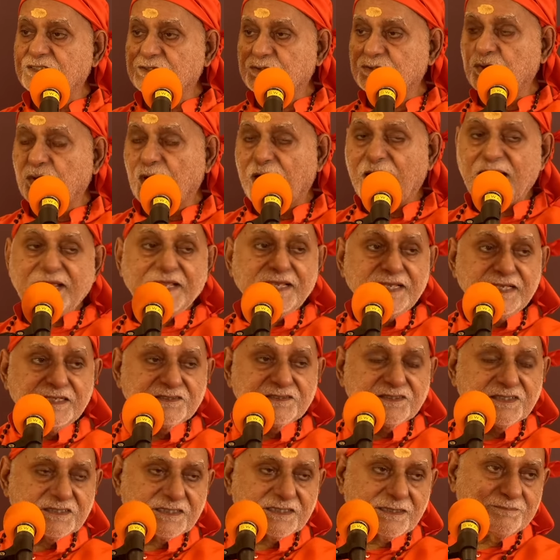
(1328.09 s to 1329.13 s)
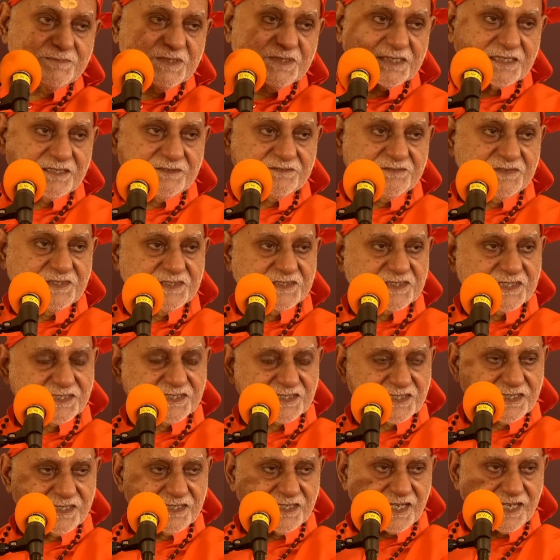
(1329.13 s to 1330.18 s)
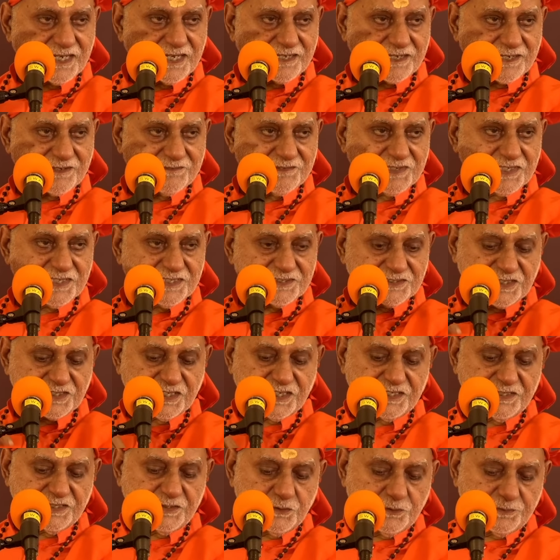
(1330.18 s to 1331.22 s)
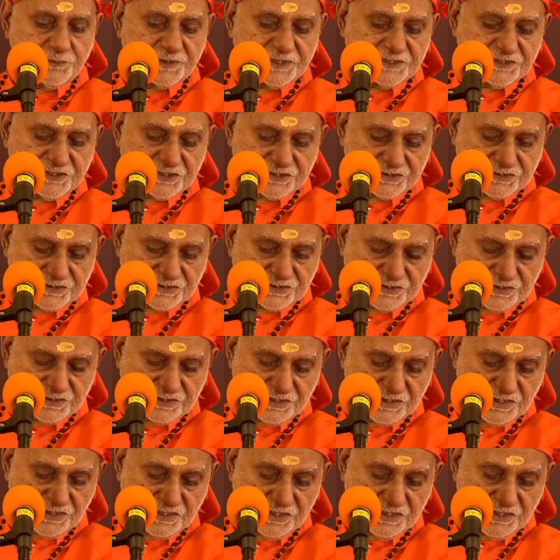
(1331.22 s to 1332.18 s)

So I is the subject of discussion and revelation in the Upanishads.